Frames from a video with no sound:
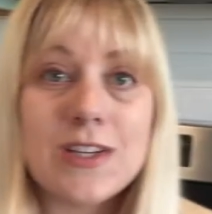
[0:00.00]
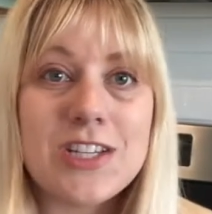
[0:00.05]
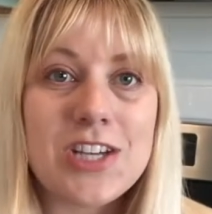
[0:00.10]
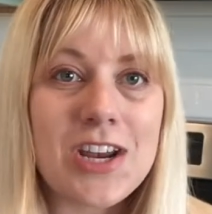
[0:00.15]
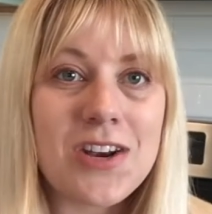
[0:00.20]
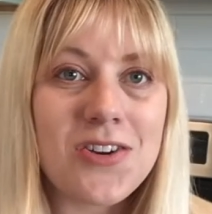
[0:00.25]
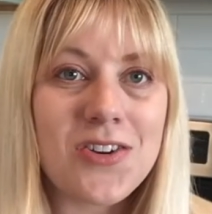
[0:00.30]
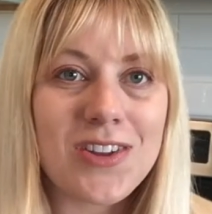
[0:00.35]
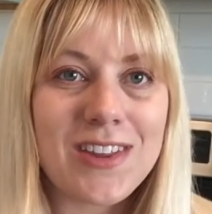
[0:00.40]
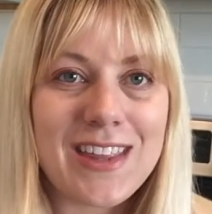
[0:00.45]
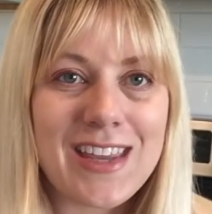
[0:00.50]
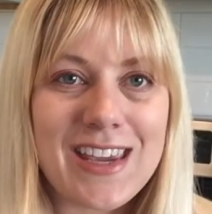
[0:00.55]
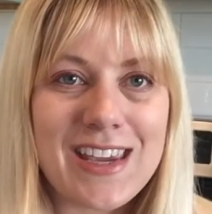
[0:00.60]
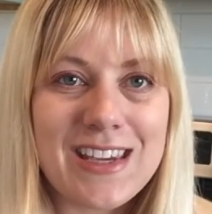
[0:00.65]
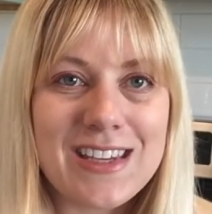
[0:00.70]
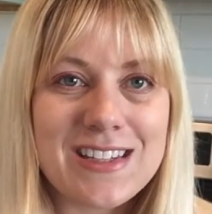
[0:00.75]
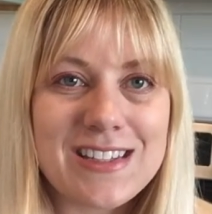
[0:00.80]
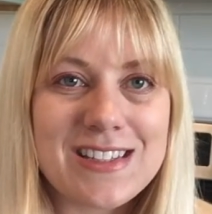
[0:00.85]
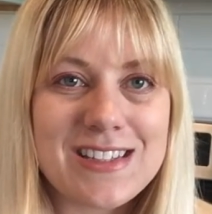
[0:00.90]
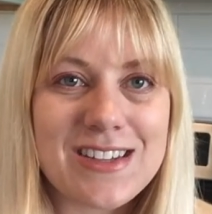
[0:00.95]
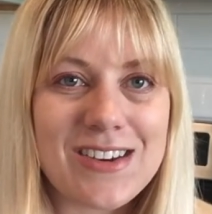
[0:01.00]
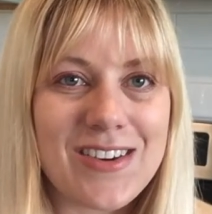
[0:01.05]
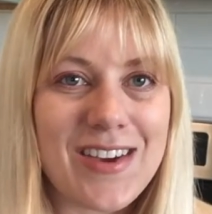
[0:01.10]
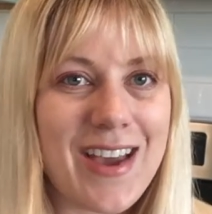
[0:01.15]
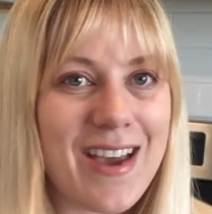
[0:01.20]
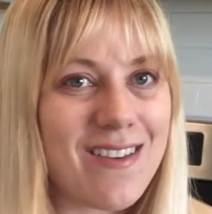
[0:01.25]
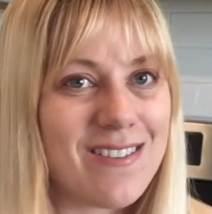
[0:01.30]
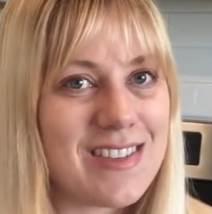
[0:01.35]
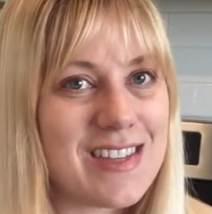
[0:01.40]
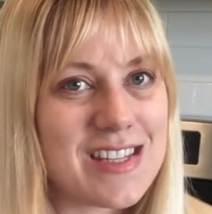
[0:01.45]
generally don't
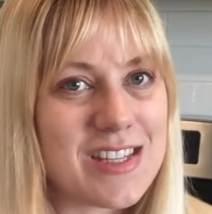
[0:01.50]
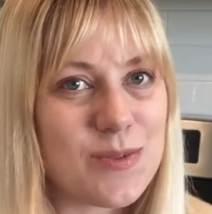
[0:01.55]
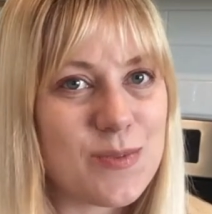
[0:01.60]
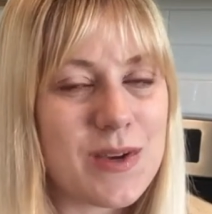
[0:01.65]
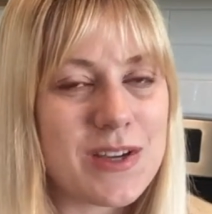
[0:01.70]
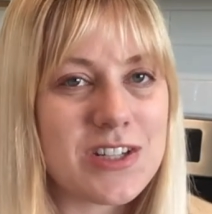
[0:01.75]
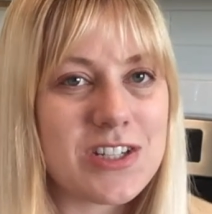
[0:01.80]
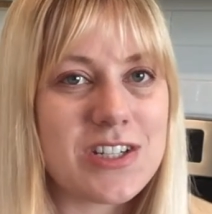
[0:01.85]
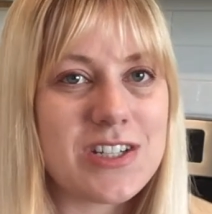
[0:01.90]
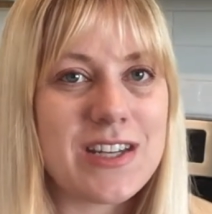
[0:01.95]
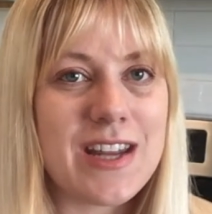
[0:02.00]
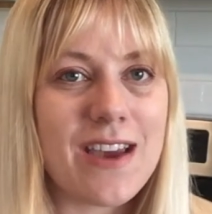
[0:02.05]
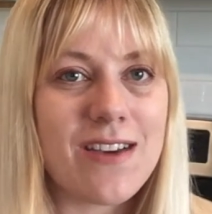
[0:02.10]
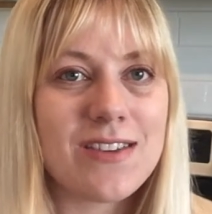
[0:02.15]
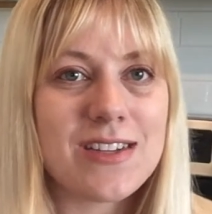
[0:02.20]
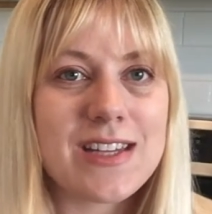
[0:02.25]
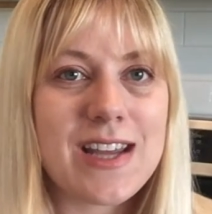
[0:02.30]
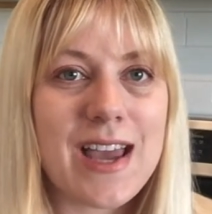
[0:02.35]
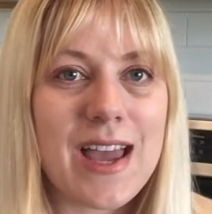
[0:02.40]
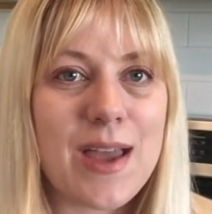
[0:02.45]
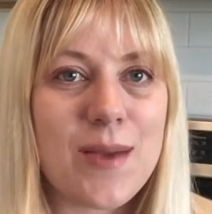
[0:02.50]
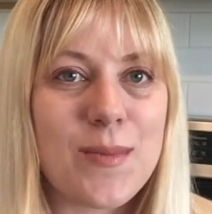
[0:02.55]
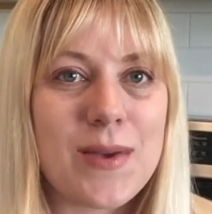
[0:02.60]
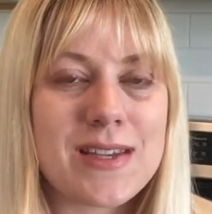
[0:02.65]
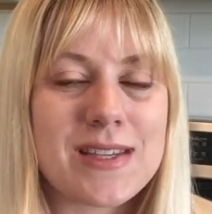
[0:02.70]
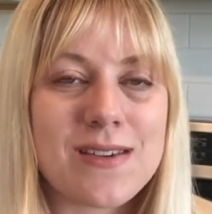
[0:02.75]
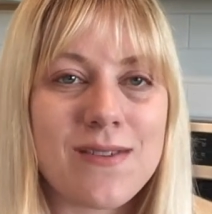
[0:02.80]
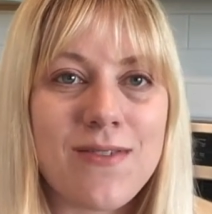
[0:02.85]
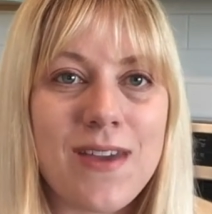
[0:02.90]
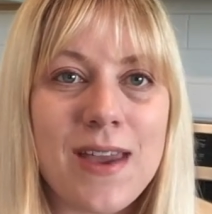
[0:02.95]
have this much downtime
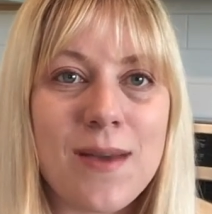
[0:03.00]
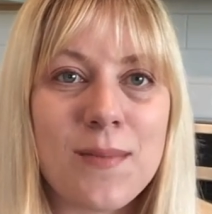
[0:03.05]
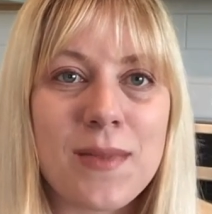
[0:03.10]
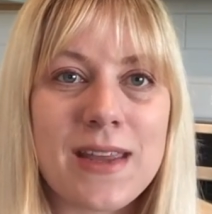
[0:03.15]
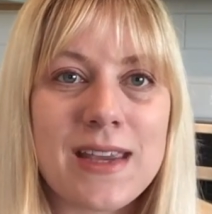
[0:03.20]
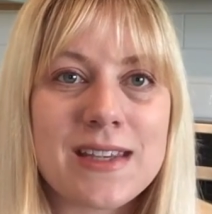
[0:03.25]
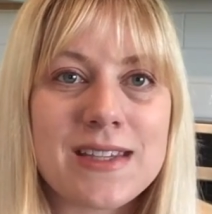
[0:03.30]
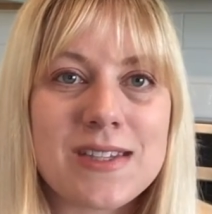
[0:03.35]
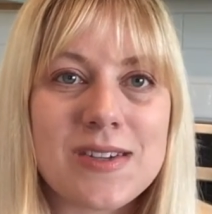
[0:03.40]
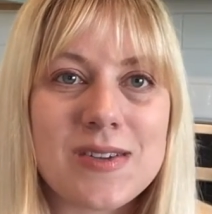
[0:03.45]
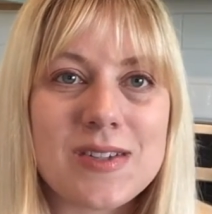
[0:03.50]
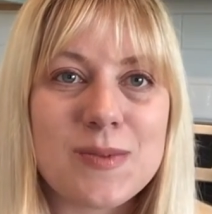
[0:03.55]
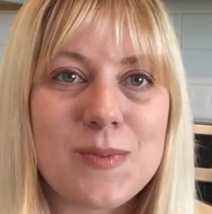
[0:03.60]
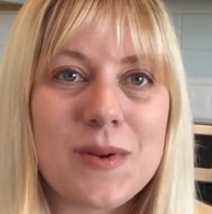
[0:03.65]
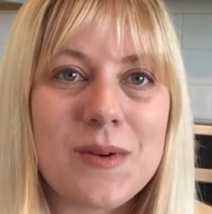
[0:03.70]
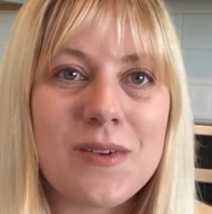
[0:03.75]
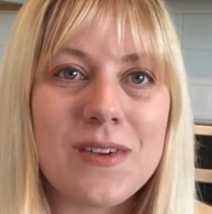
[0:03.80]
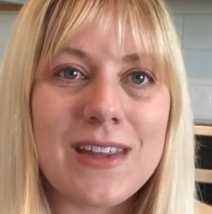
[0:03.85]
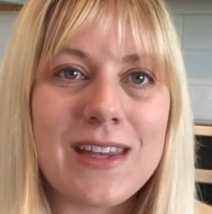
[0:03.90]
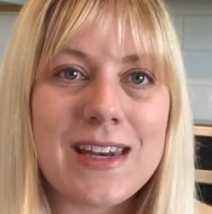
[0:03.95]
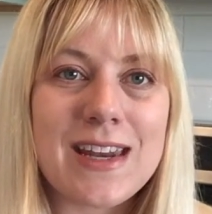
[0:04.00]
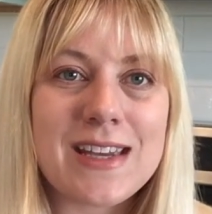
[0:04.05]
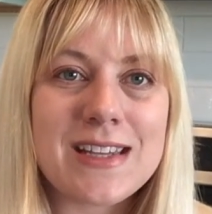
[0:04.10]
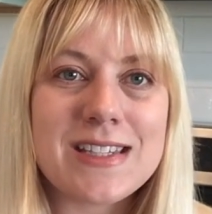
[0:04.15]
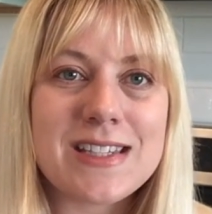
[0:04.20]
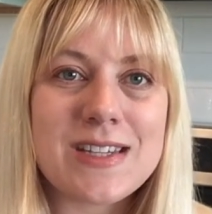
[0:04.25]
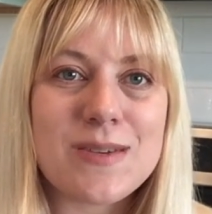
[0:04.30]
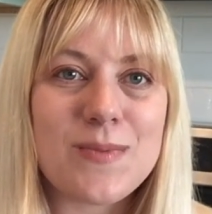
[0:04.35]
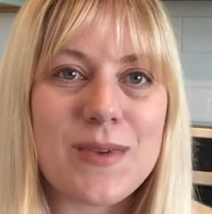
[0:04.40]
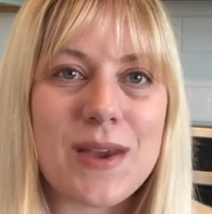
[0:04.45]
as a family, so it's been really
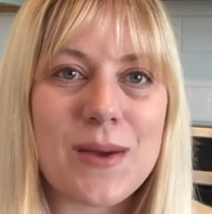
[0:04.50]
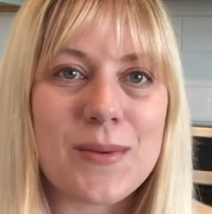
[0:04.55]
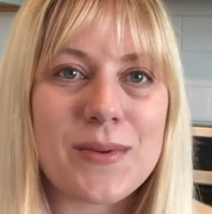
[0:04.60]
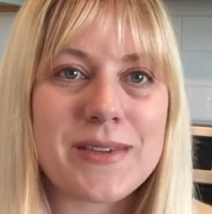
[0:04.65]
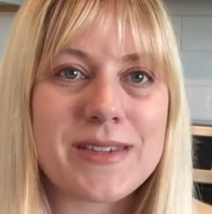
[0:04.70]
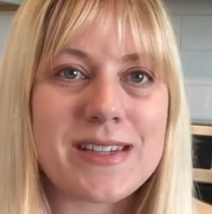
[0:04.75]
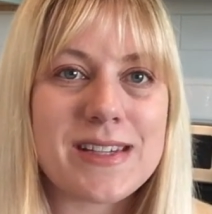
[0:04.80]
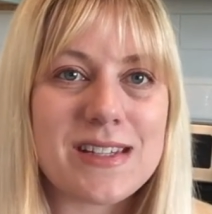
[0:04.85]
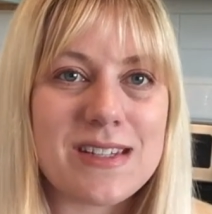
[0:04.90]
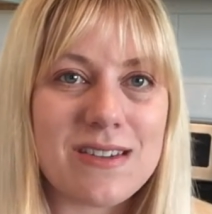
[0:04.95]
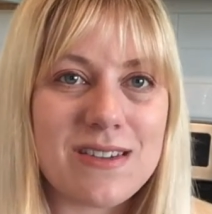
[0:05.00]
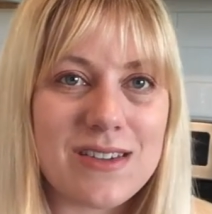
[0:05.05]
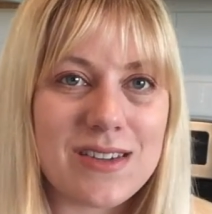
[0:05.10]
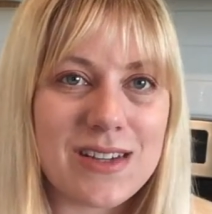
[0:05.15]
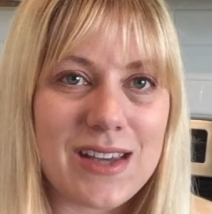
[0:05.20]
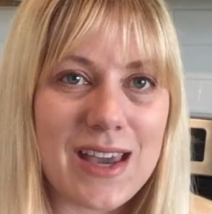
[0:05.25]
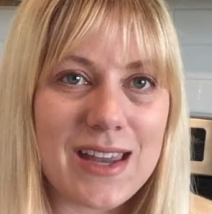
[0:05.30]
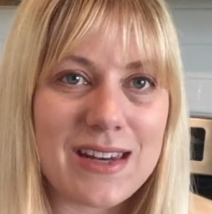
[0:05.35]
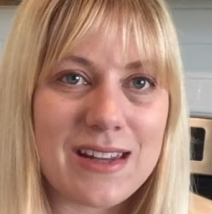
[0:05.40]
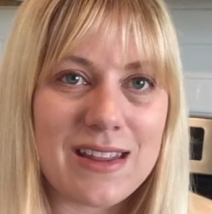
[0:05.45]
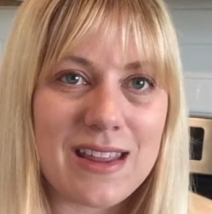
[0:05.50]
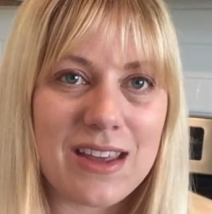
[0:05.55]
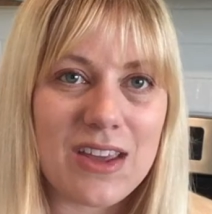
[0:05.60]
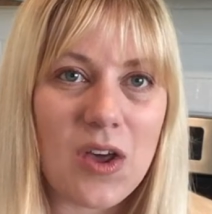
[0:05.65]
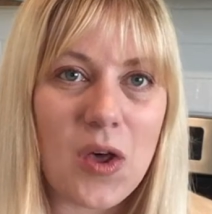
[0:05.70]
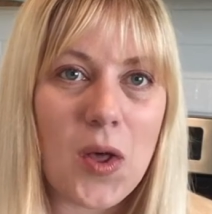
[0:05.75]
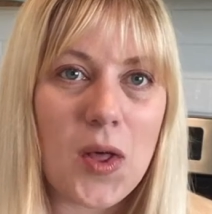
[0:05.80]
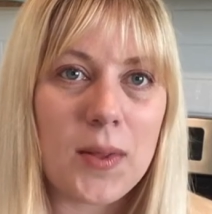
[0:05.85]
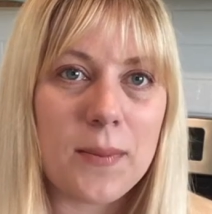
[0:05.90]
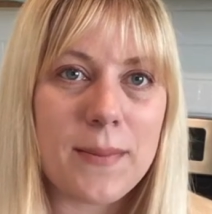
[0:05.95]
nice to be able to do kind of the
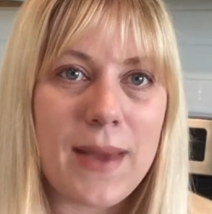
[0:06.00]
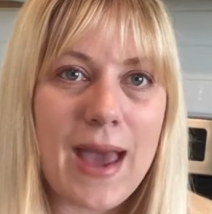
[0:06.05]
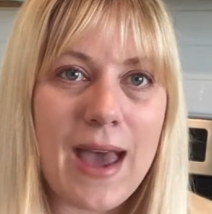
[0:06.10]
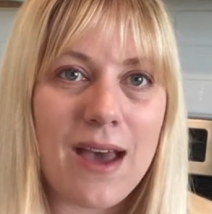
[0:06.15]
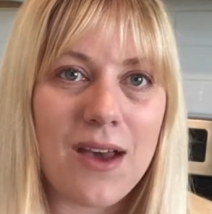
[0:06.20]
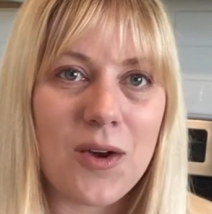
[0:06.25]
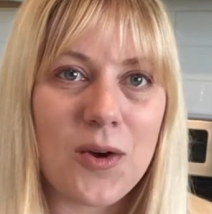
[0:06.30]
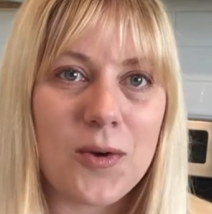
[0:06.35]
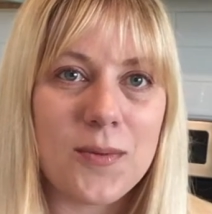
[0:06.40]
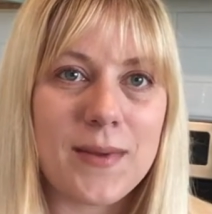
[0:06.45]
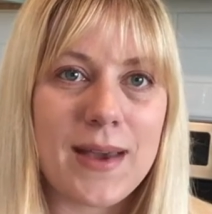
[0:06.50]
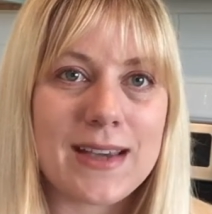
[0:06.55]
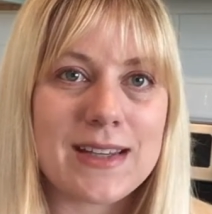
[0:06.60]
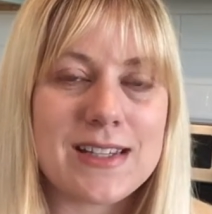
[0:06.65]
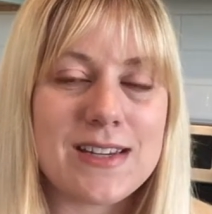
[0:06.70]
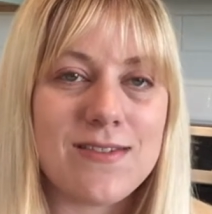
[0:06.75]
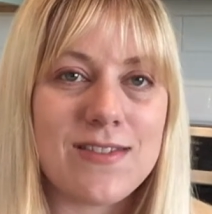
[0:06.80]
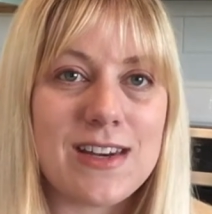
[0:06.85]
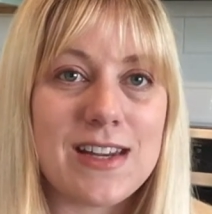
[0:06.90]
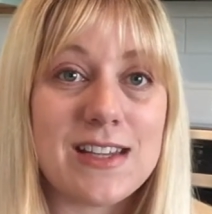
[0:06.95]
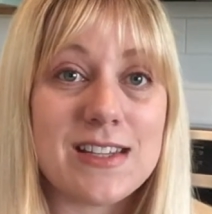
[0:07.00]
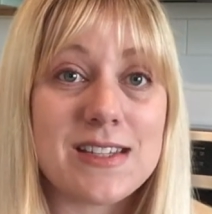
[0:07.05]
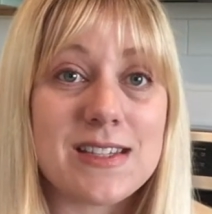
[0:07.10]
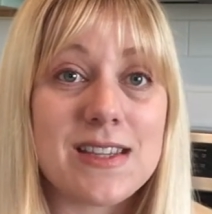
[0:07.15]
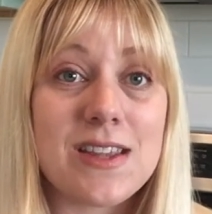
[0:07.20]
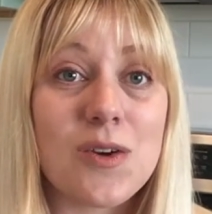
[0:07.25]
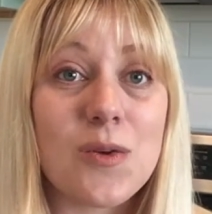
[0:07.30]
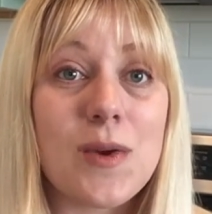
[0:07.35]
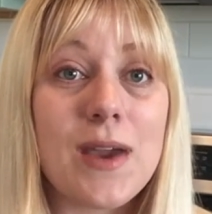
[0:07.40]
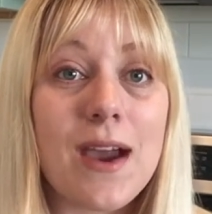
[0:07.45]
calm at-home activities,
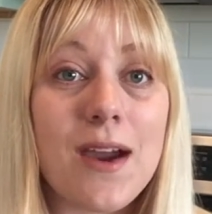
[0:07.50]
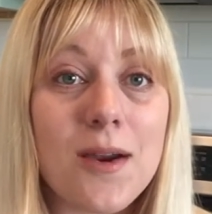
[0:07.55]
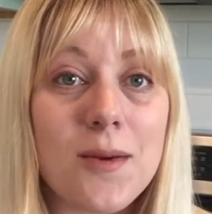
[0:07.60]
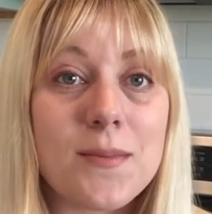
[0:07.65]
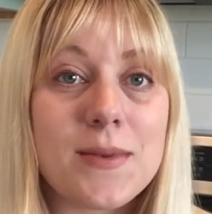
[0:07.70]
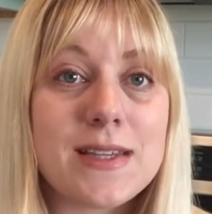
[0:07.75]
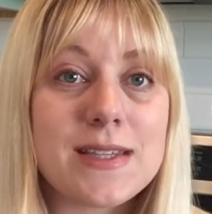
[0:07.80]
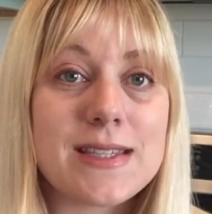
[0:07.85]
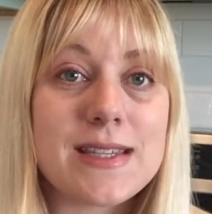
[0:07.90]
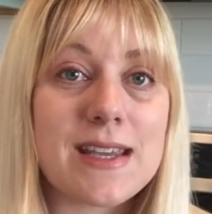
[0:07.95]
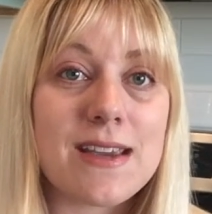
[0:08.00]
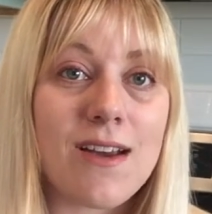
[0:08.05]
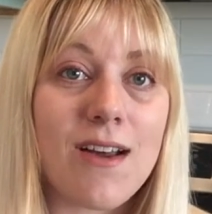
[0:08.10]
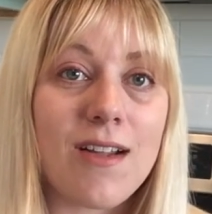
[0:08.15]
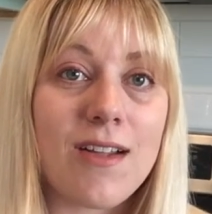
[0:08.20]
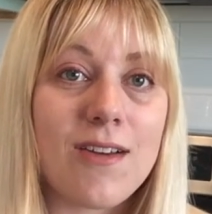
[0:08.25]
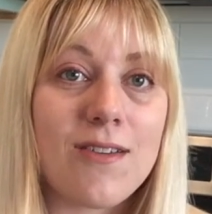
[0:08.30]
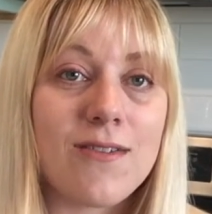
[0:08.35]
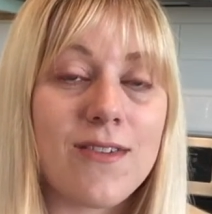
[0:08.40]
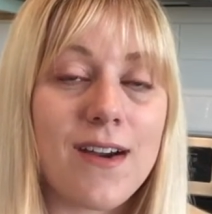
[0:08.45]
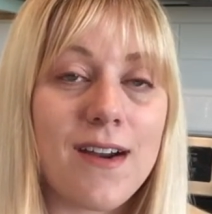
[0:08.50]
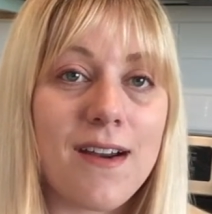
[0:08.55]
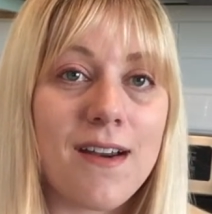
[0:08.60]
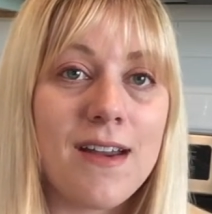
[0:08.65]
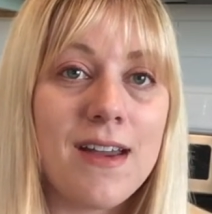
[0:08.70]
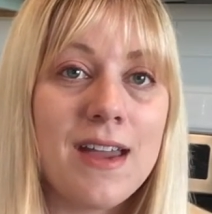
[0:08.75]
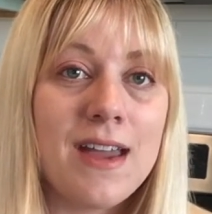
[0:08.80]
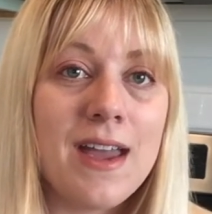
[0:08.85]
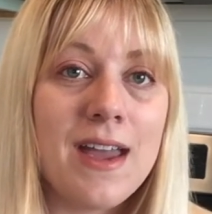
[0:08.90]
though we are missing all of our